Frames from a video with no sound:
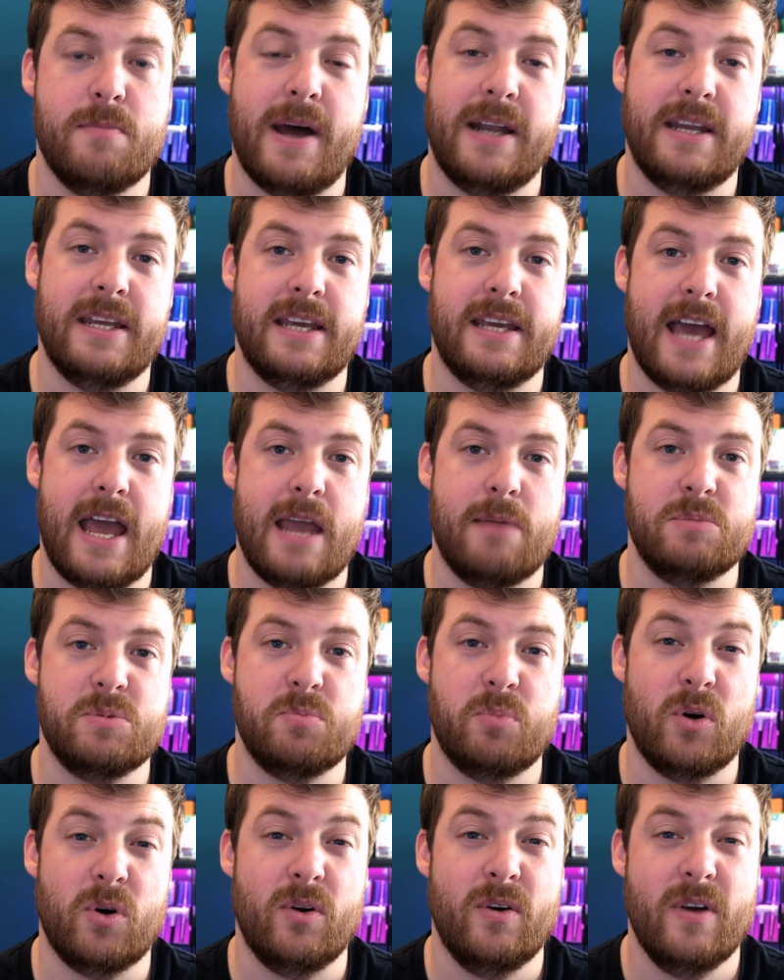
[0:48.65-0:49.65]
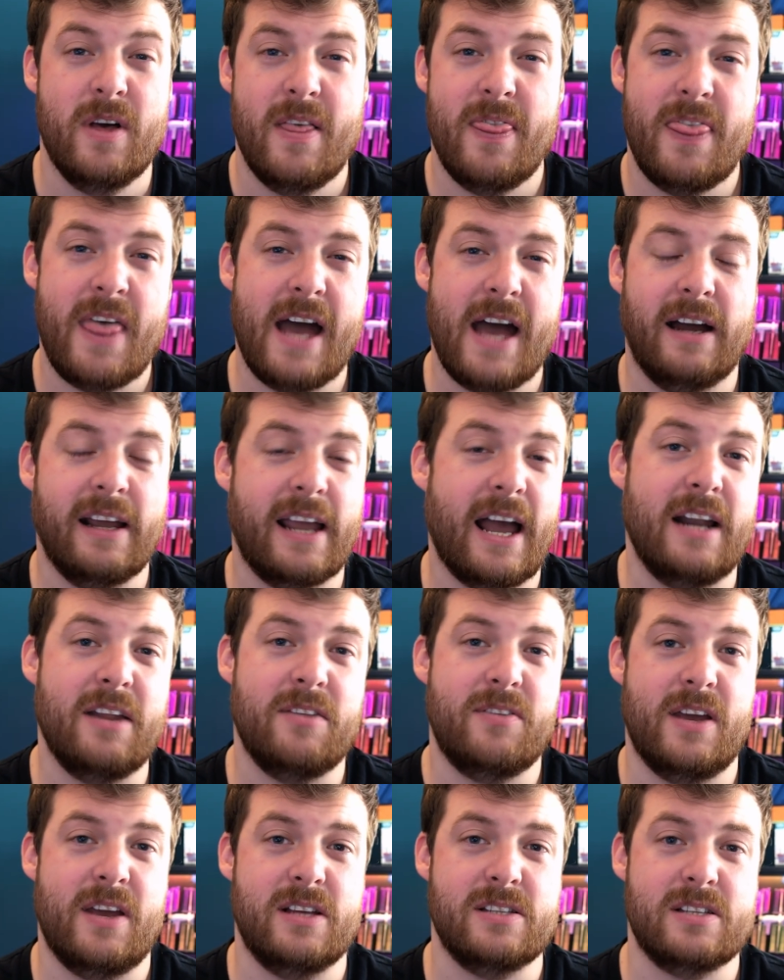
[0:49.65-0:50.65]
demanding games, but they're the
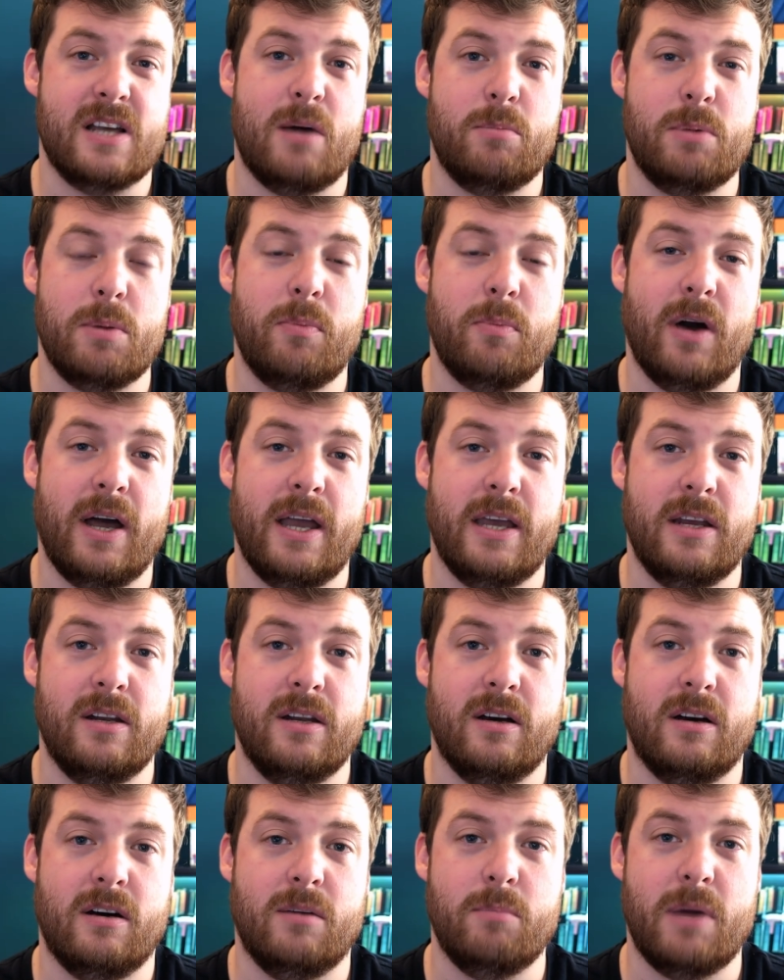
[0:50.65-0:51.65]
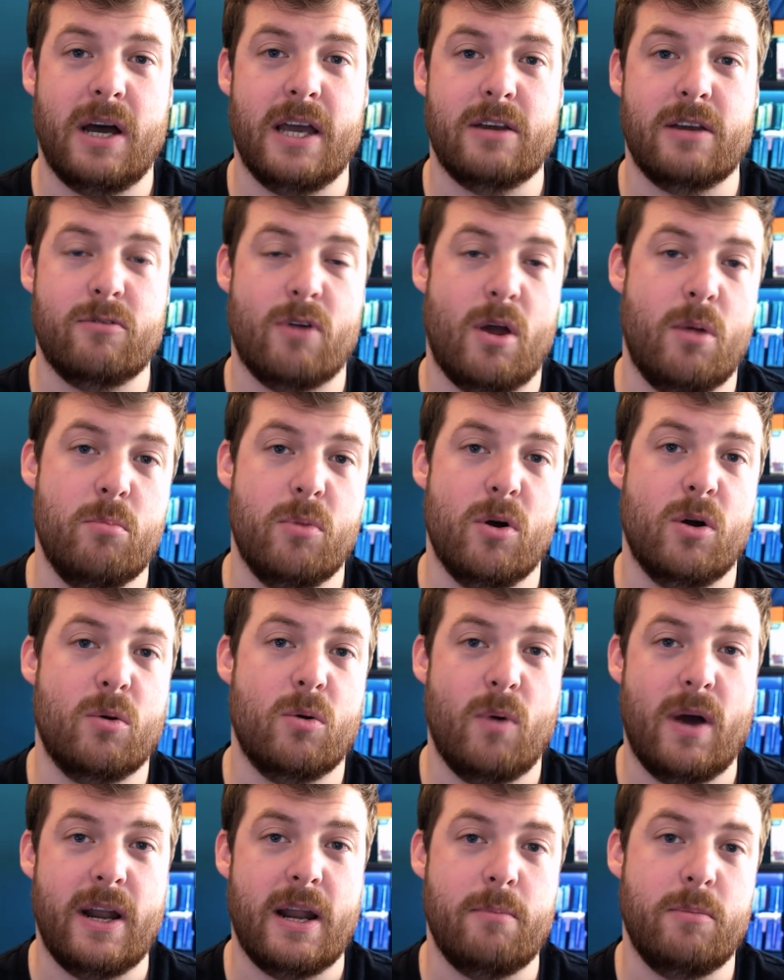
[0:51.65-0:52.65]
kind of things that I'll be playing on my
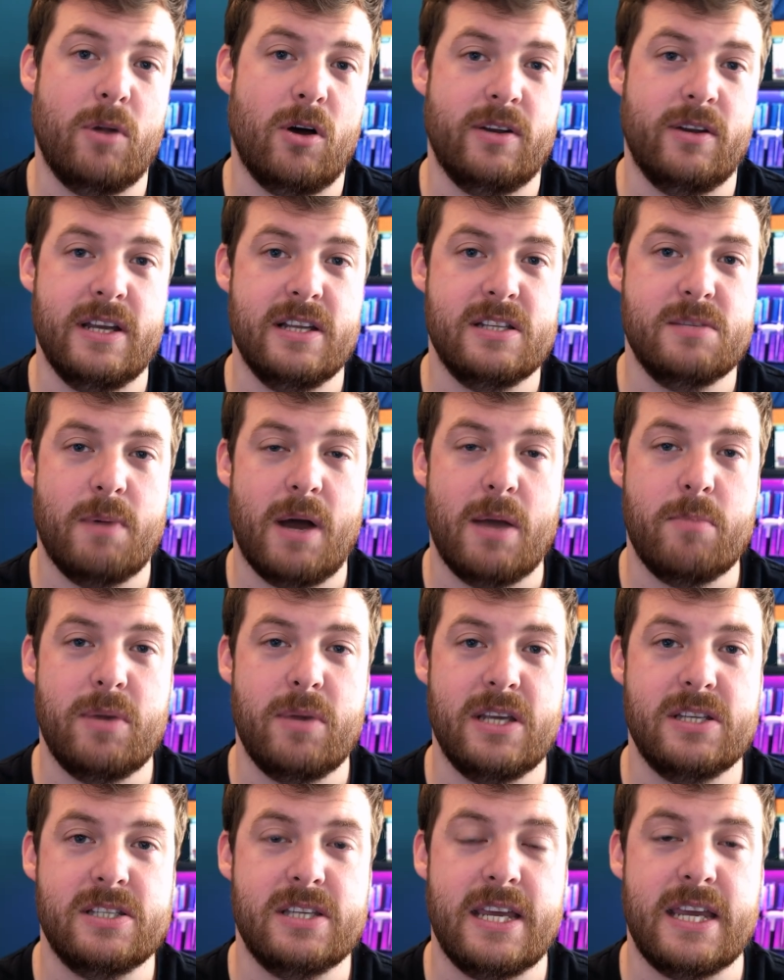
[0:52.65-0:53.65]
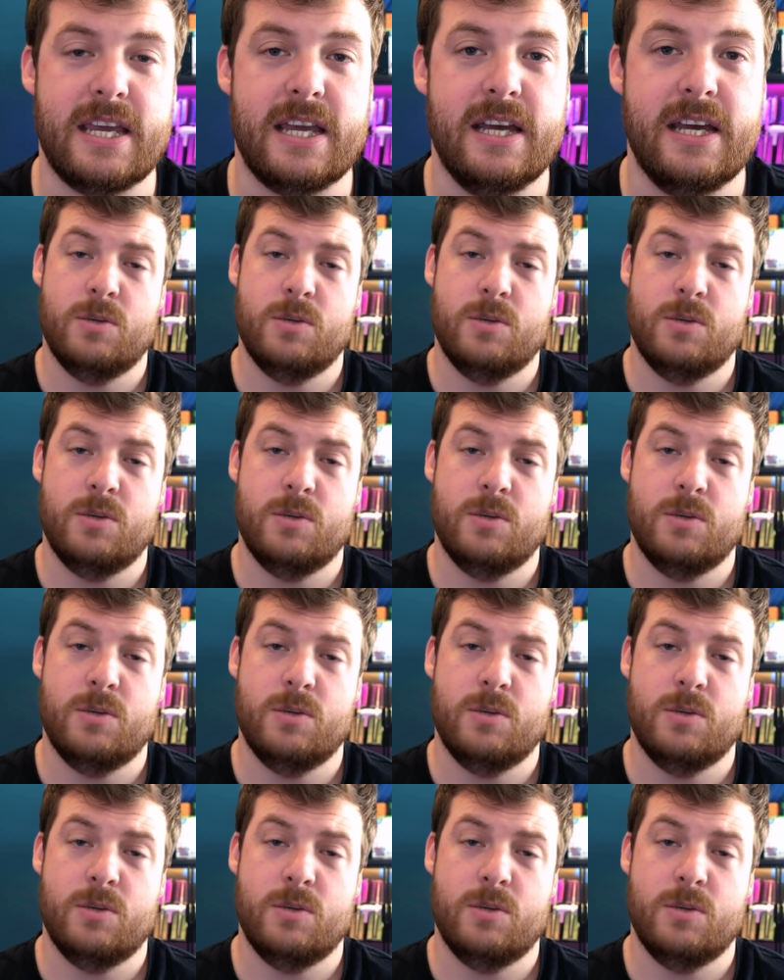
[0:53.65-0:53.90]
Chromebook when I'm not near to my PC.